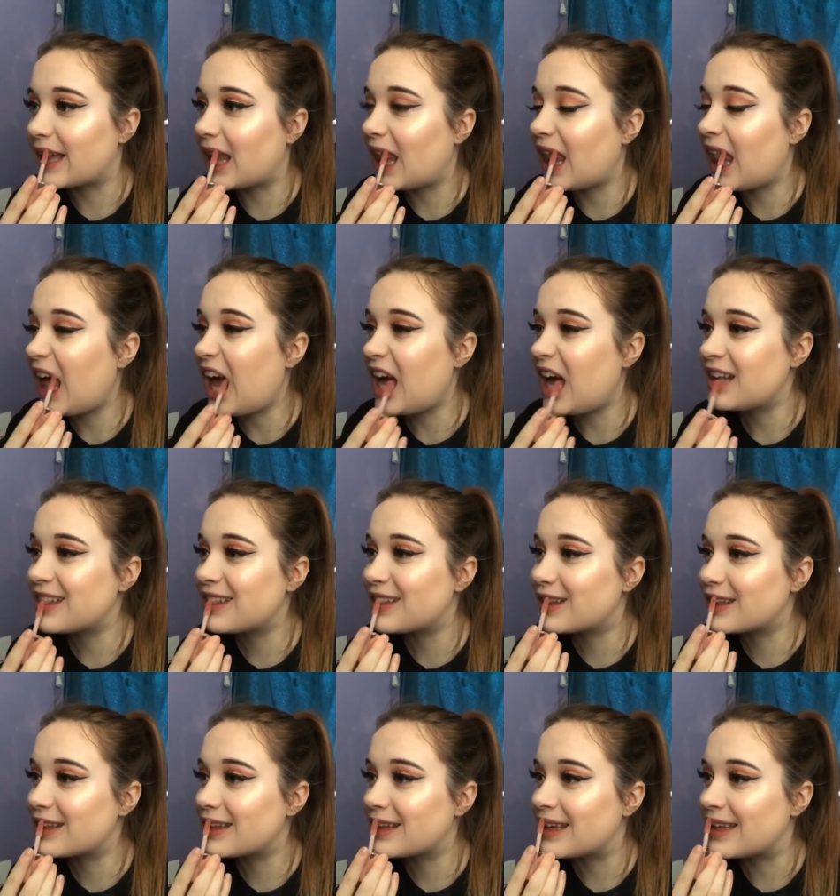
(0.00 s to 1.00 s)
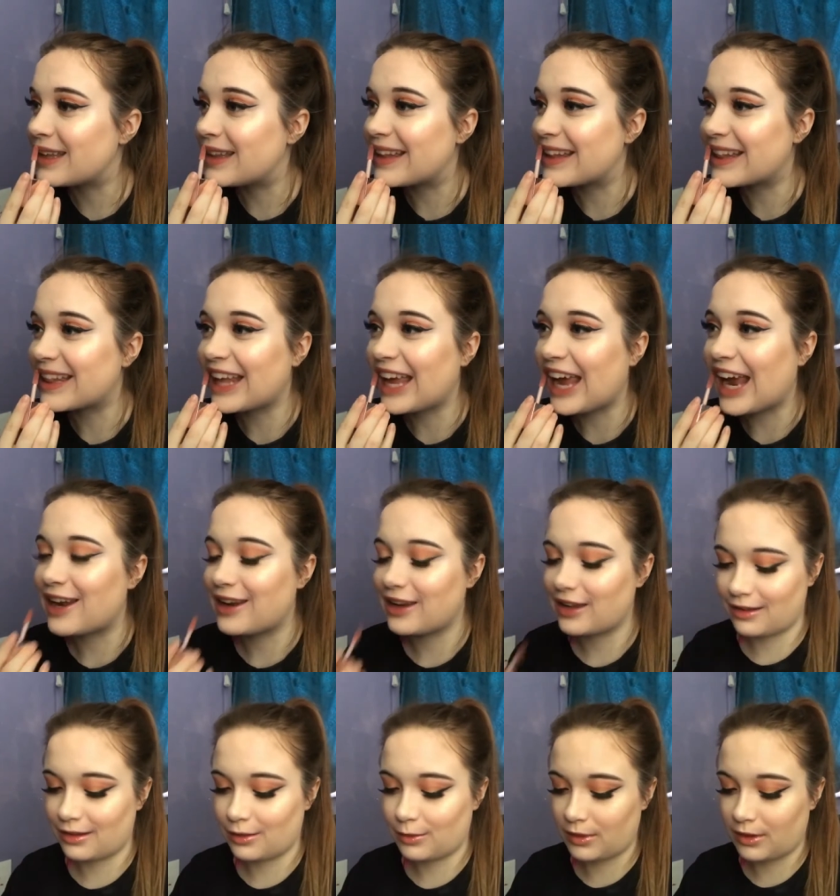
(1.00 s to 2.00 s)
a lot, and this one
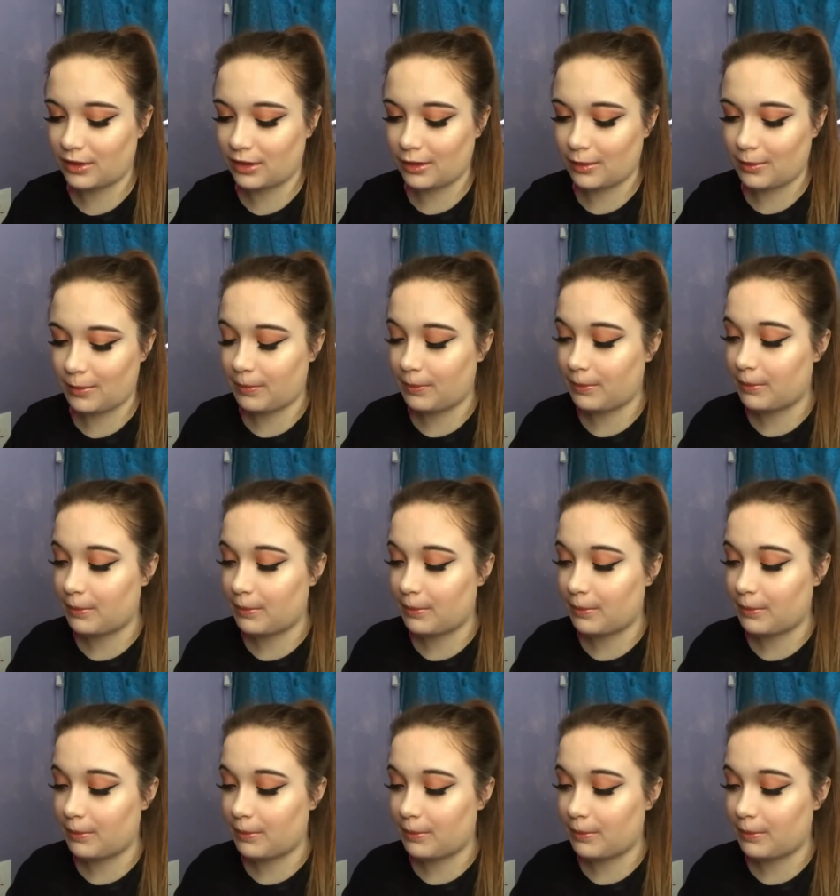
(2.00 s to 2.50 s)
is one of the